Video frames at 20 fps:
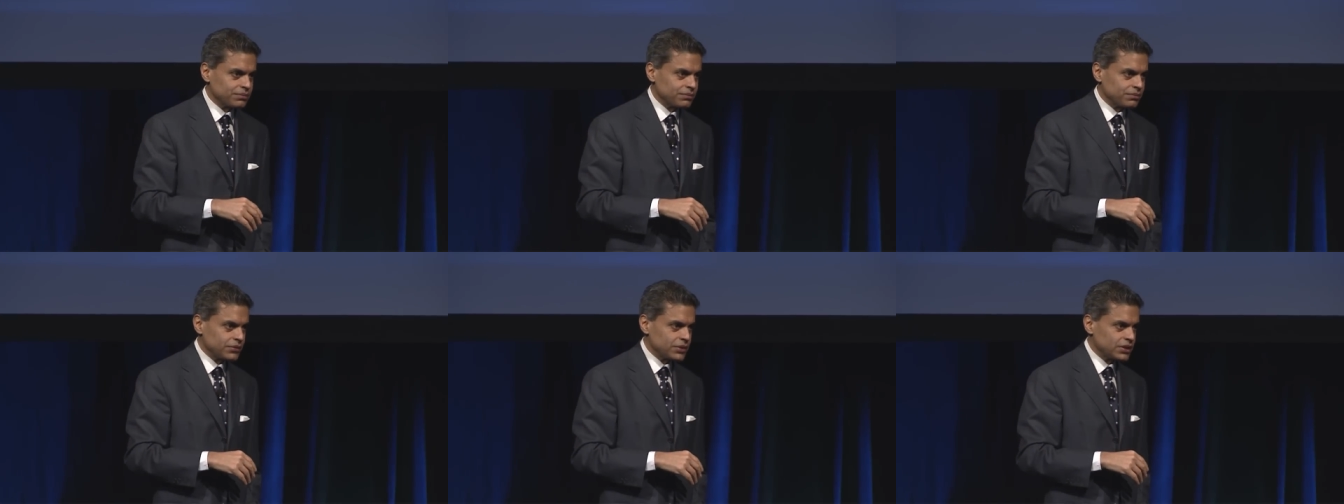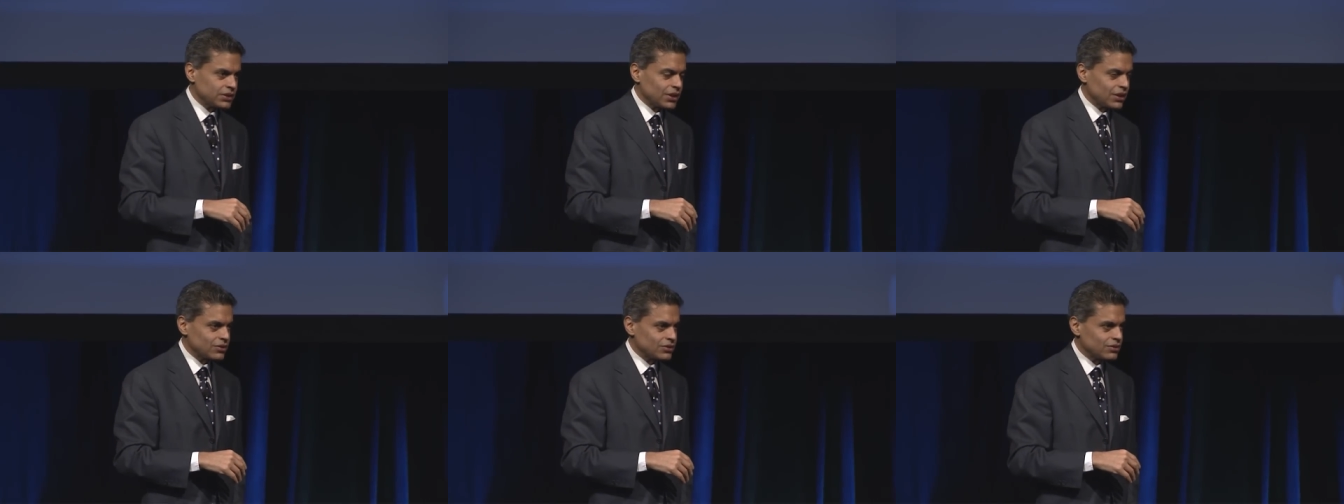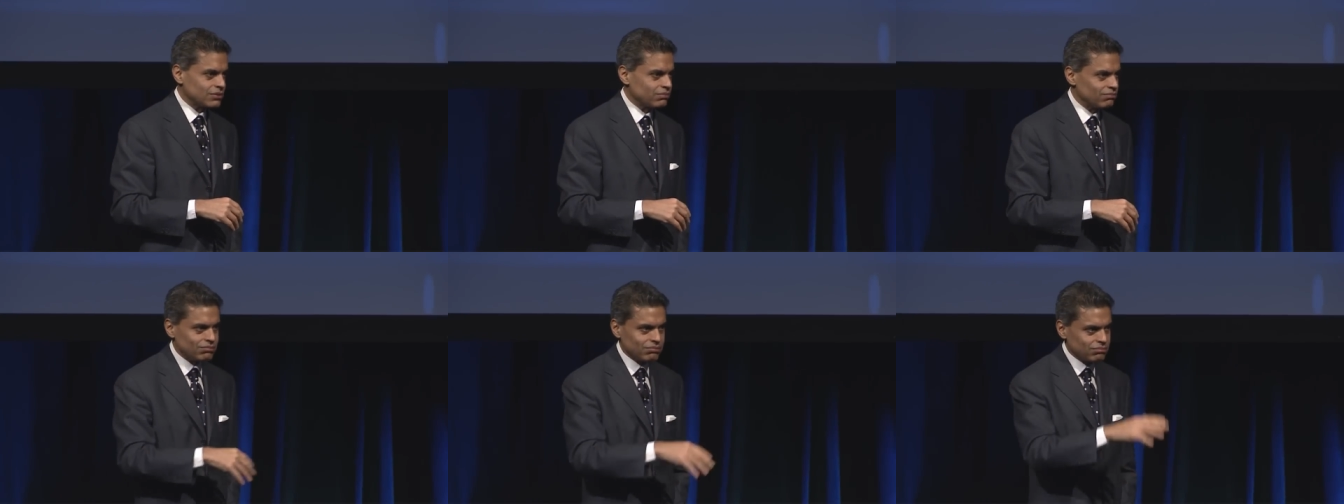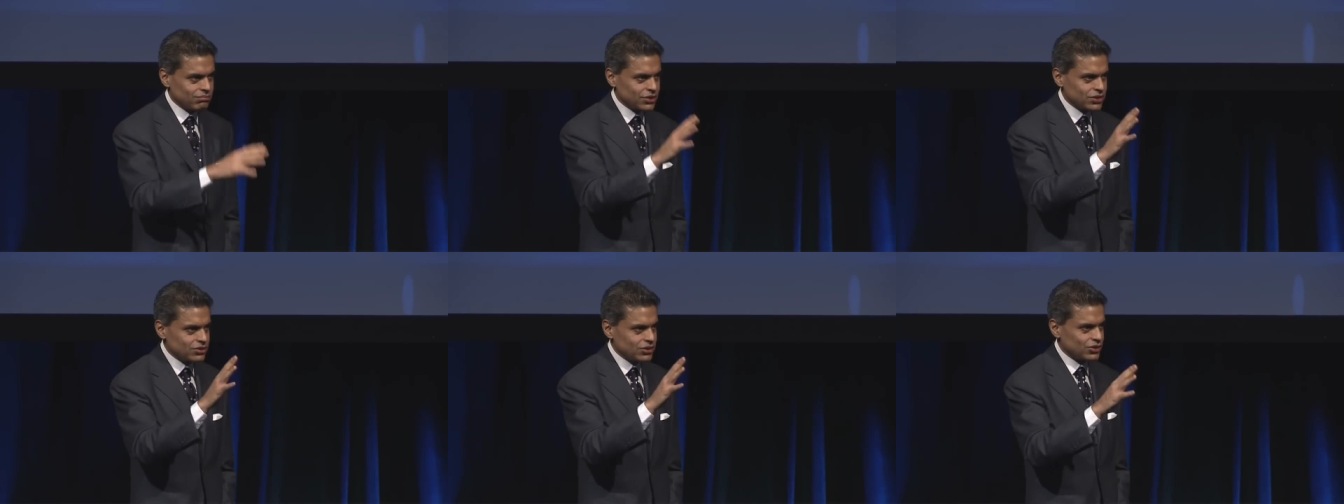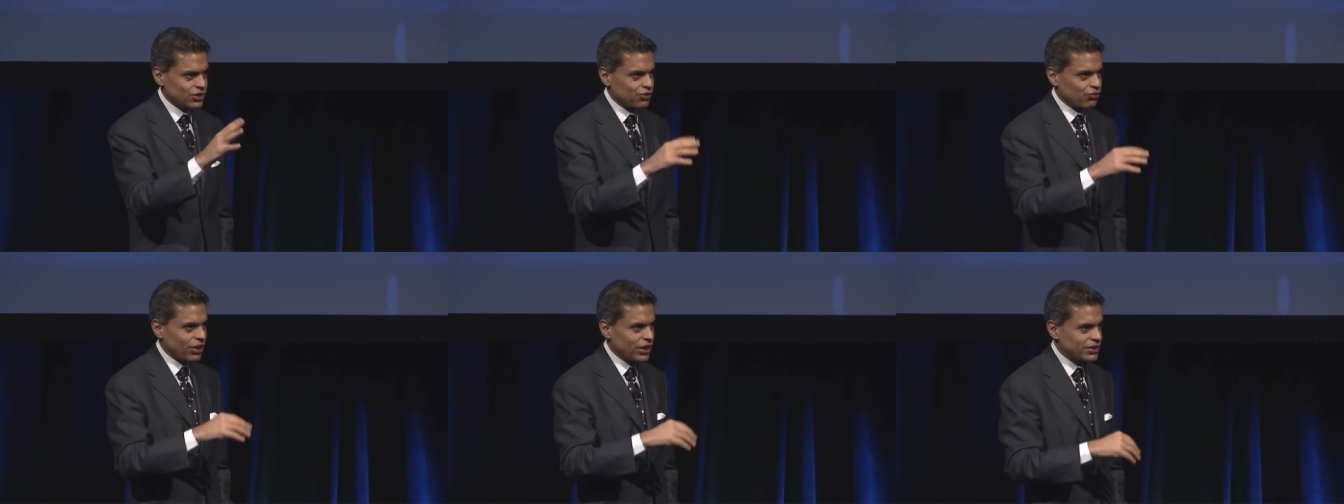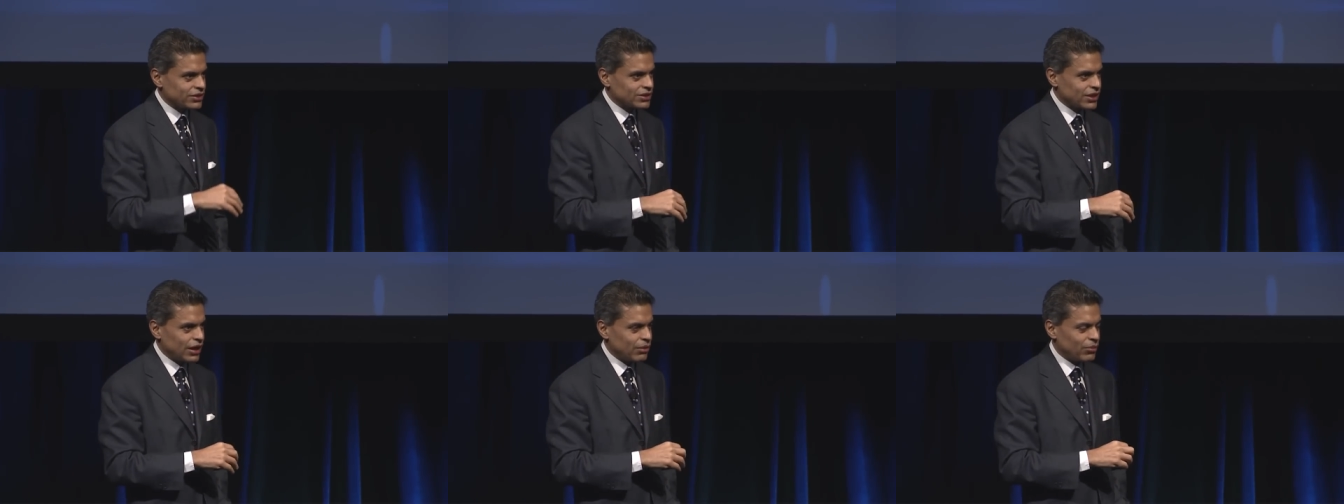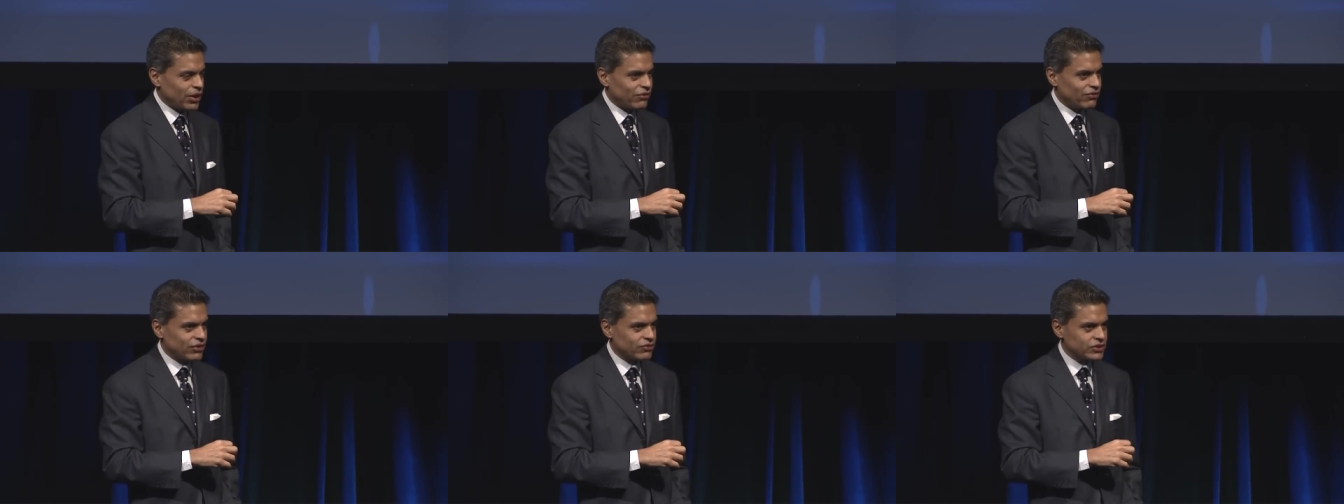He says, this is the greatest game
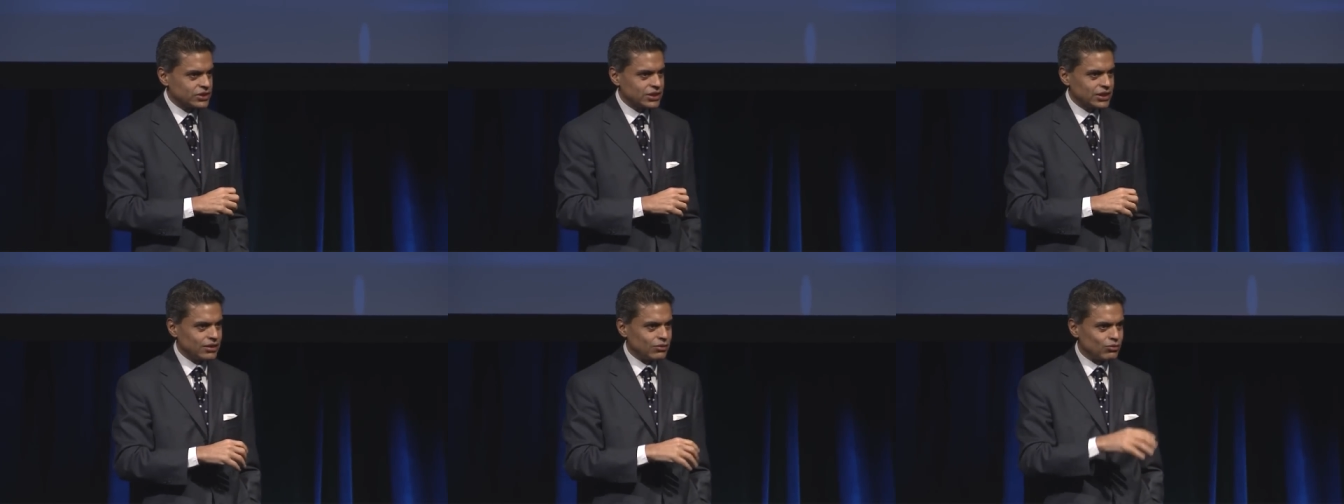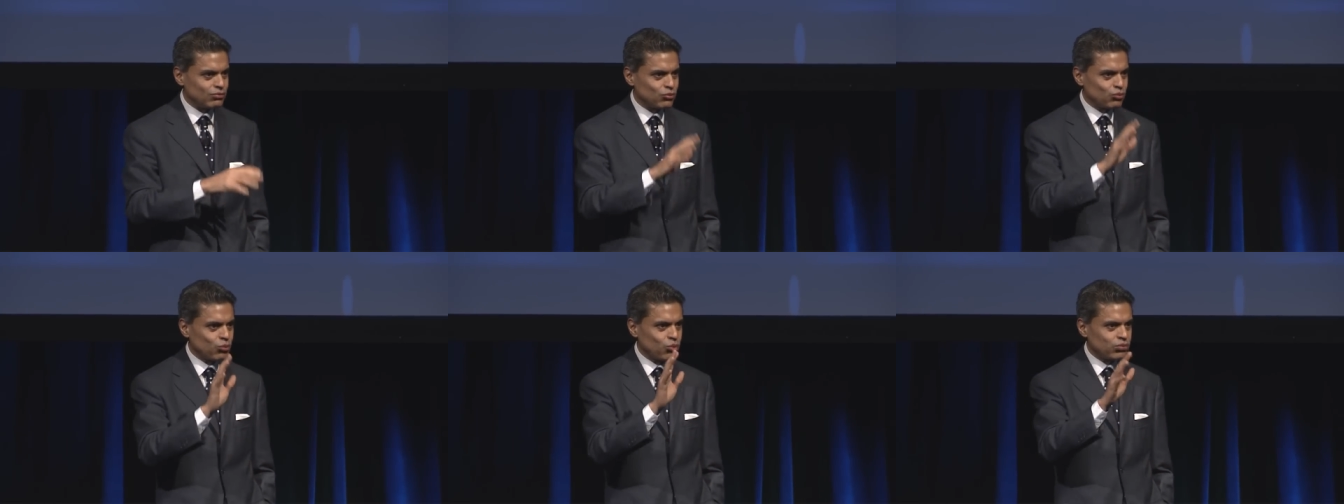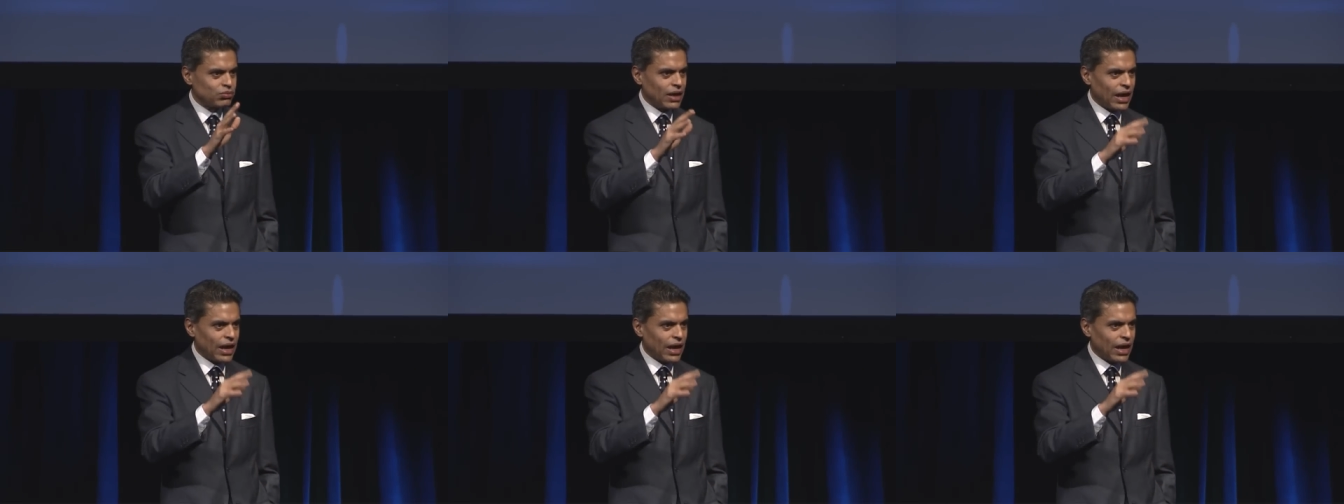I've ever seen.